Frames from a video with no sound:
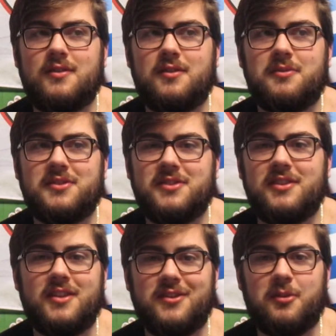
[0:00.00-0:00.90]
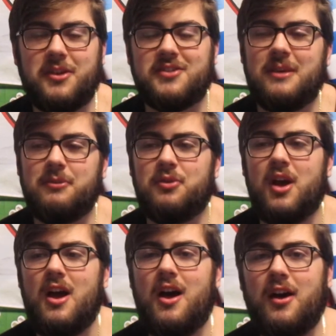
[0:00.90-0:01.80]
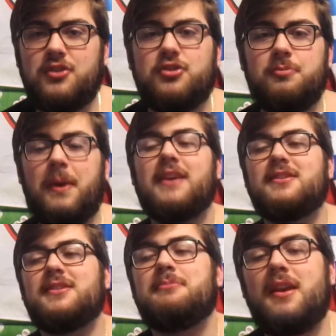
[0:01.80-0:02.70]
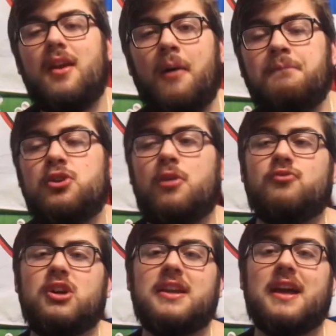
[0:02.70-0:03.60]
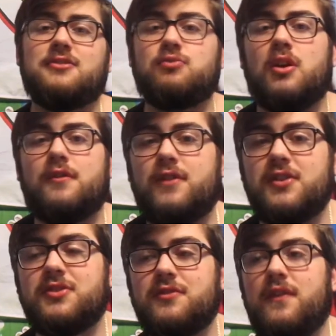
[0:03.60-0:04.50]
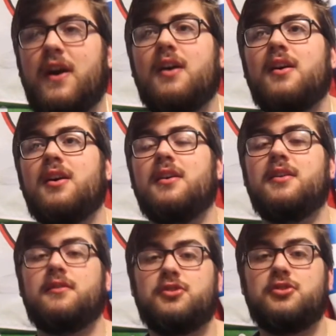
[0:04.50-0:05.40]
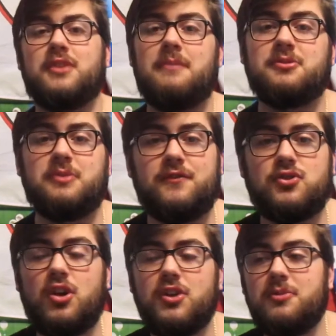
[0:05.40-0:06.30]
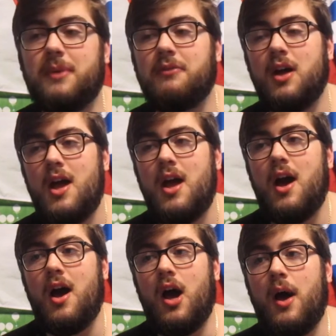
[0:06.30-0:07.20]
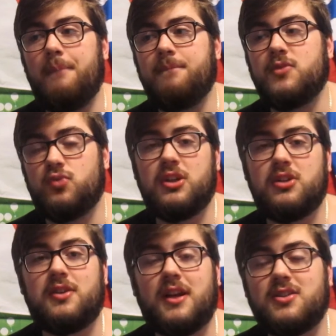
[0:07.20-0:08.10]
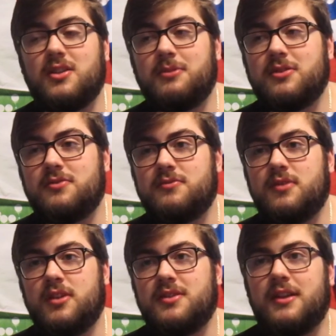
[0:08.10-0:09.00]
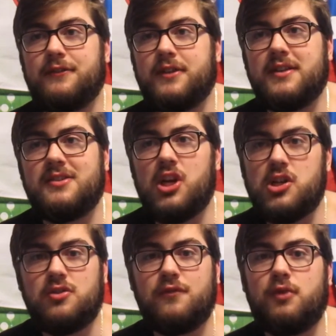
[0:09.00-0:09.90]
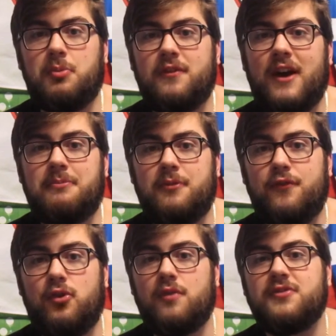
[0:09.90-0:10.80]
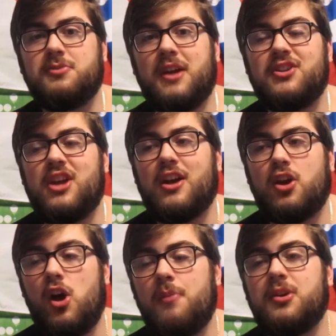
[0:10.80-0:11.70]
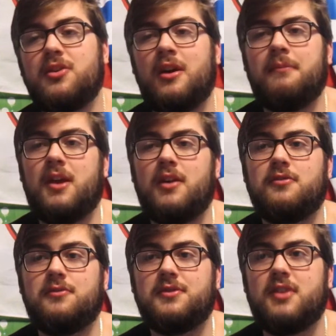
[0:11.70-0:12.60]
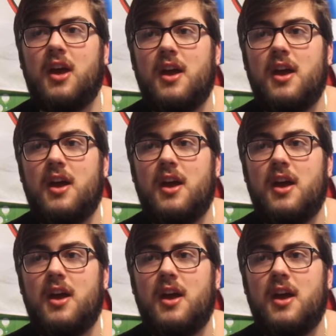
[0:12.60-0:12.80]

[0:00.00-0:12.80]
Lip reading: Dominic Samuel. The two pacey men up top really has worked for us so far in the two games that we've tried them out. It's really good, actually, because it's a different injection of what we've had before. Obviously, we had Jan Kermigan up there, who was